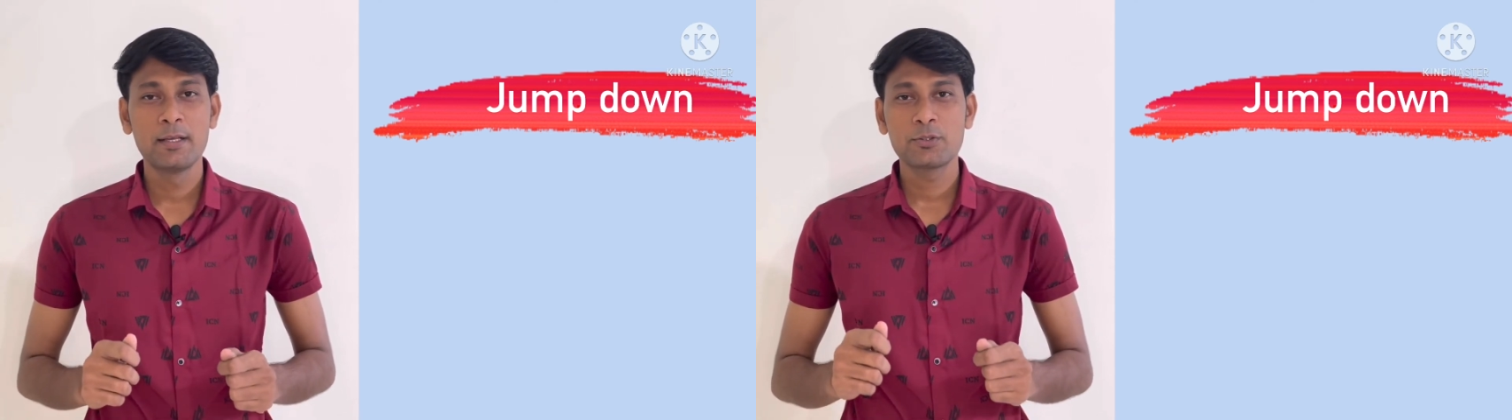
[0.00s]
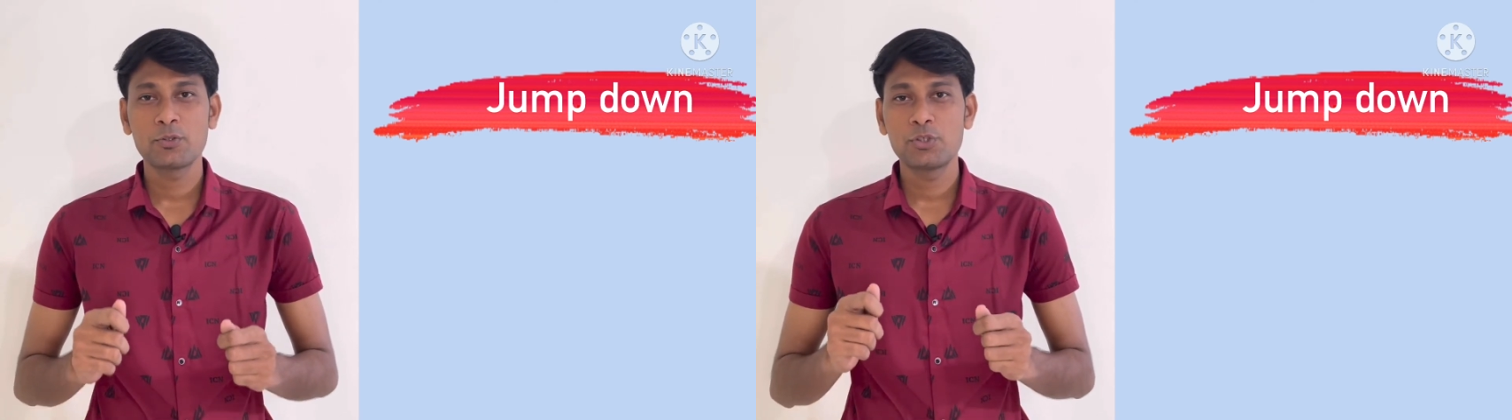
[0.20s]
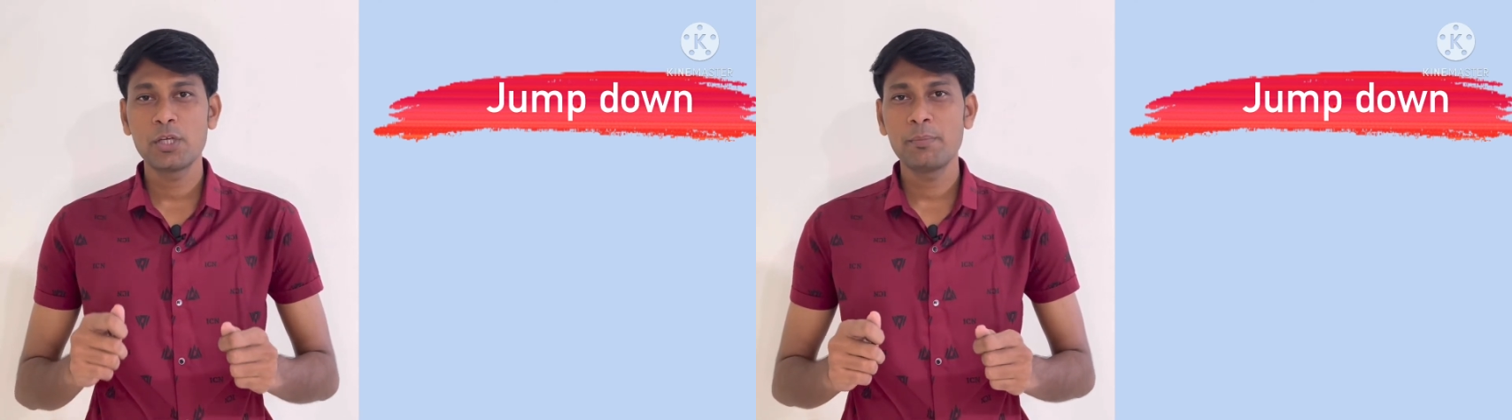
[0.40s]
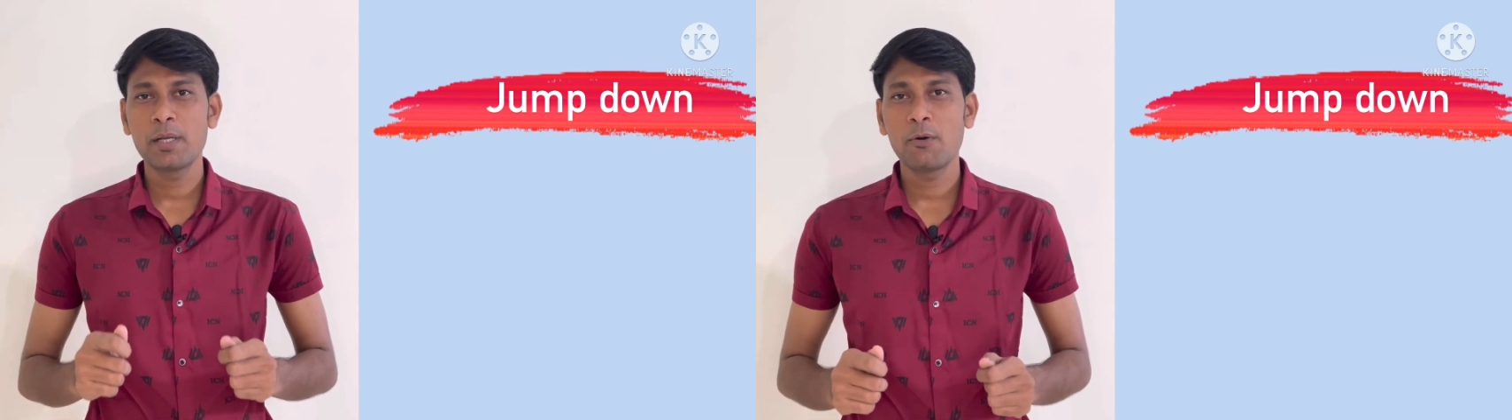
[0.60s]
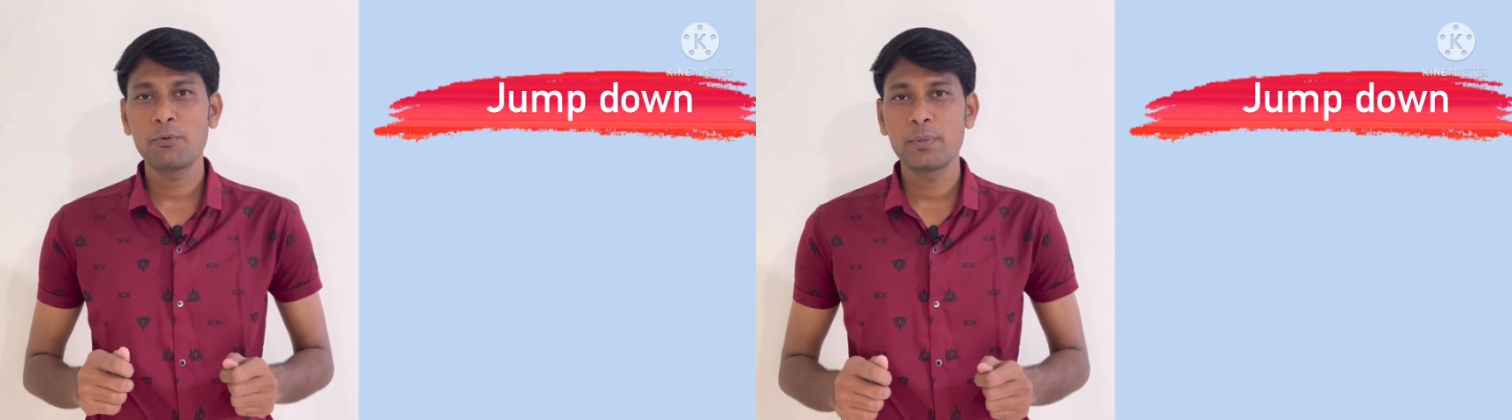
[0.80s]
So jump
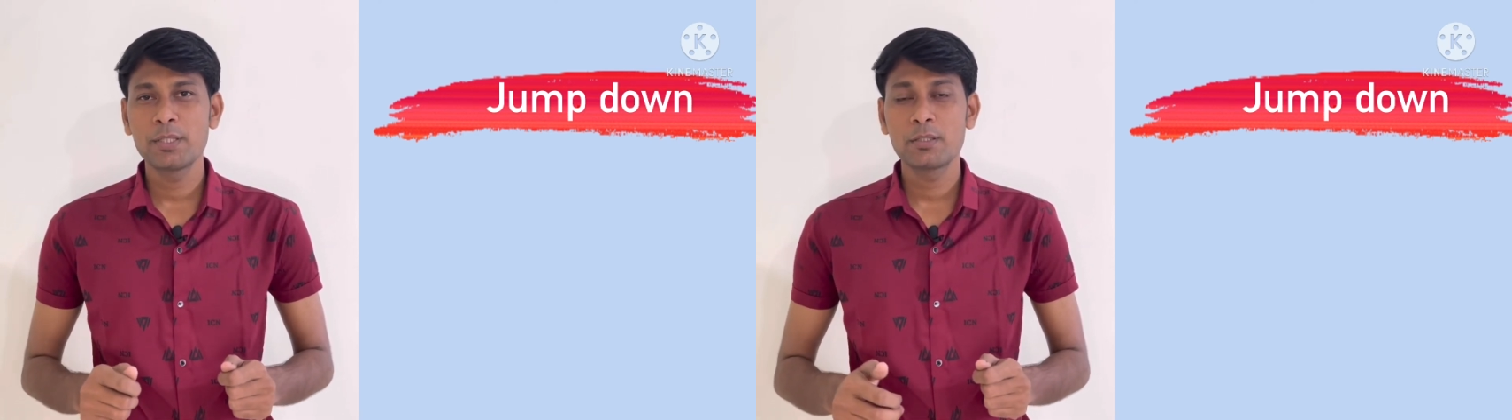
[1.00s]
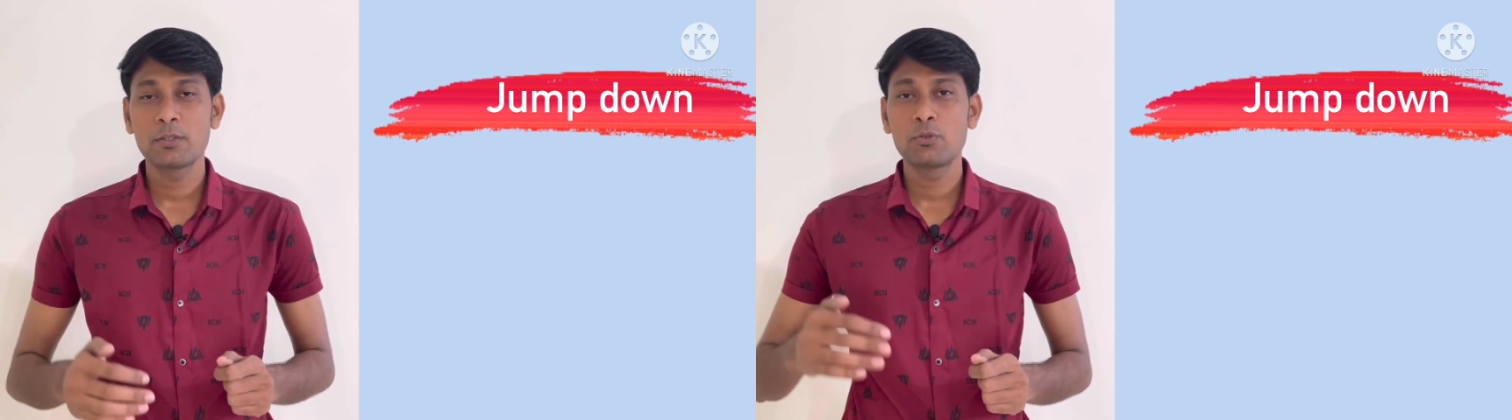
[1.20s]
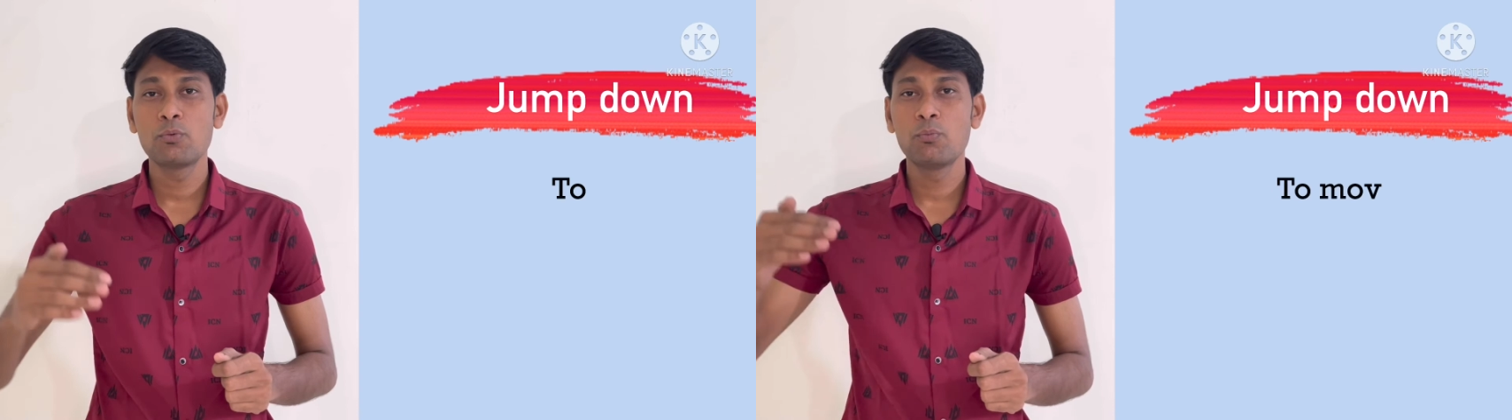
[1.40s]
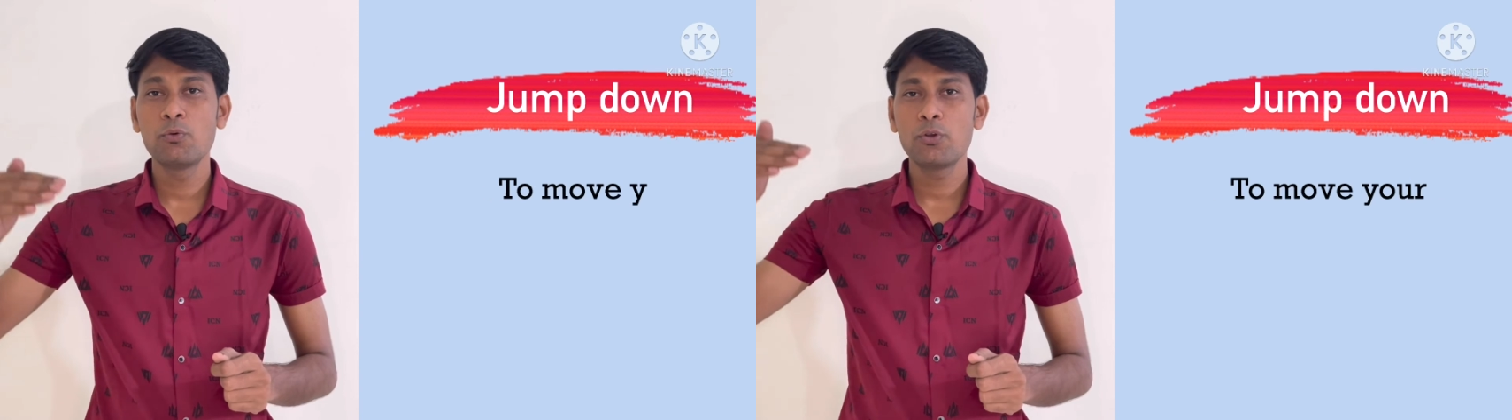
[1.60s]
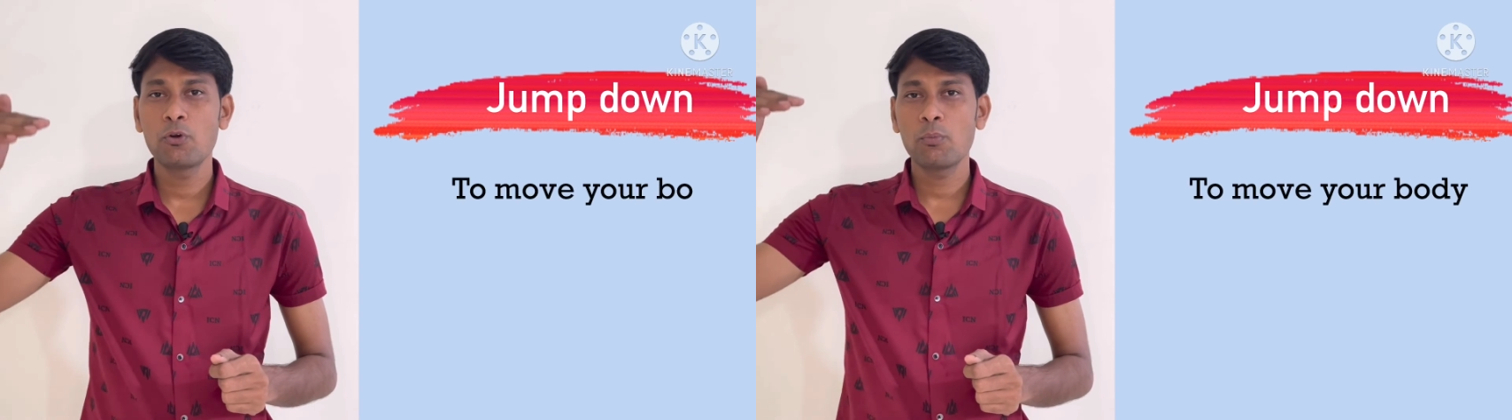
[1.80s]
down means to
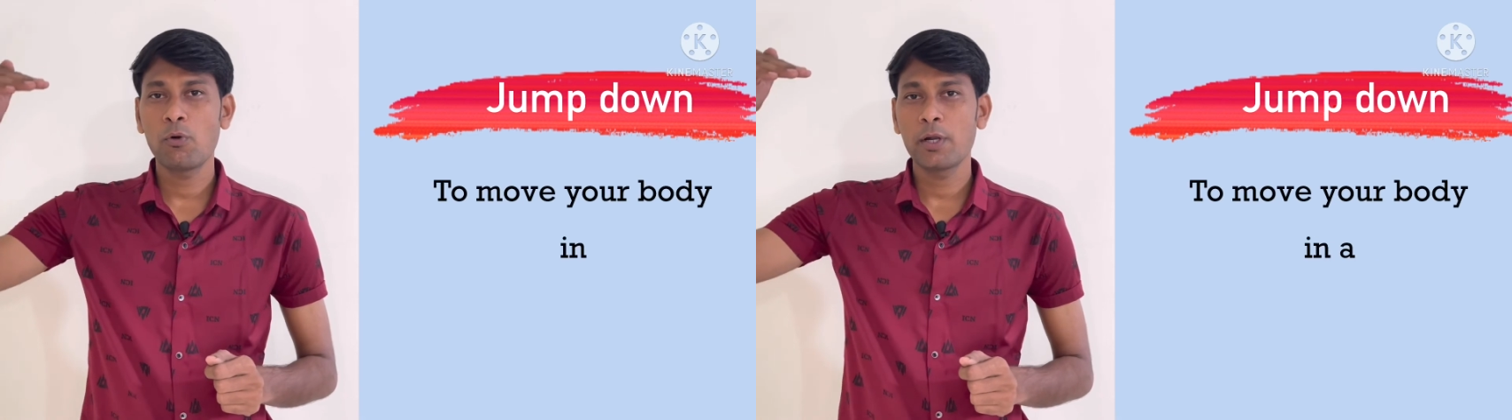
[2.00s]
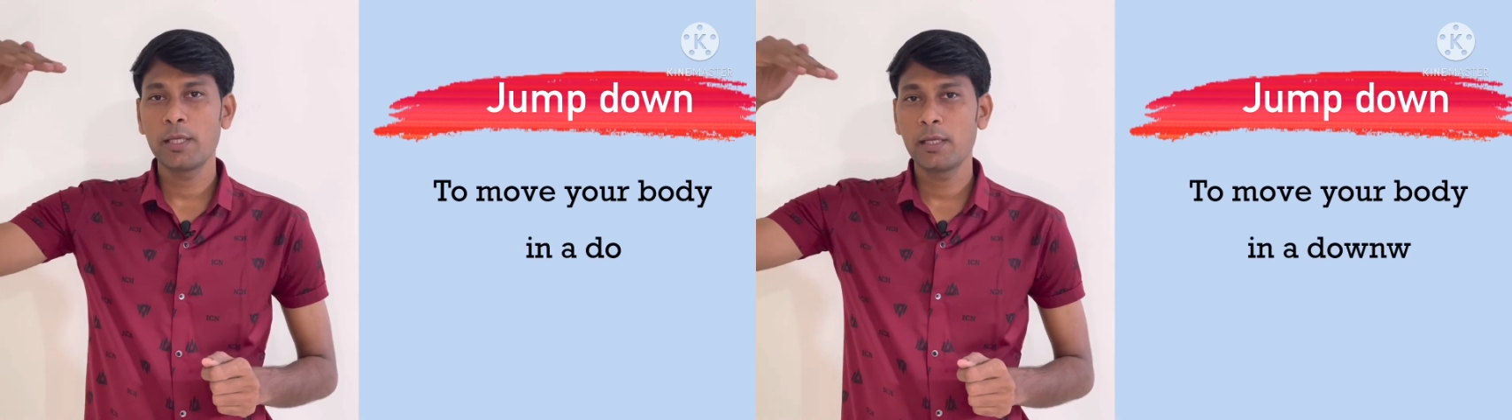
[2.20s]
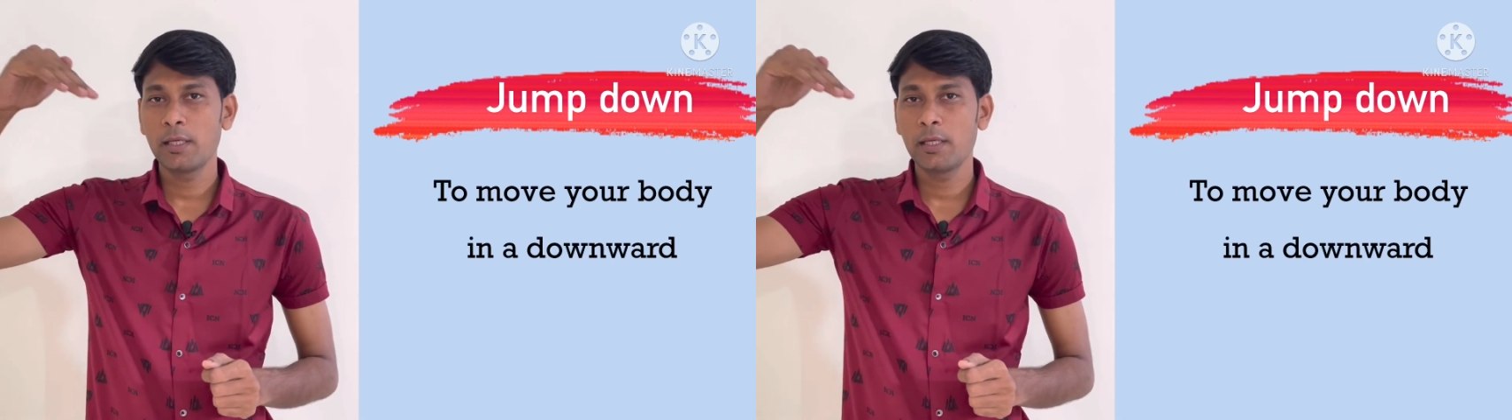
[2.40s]
move your body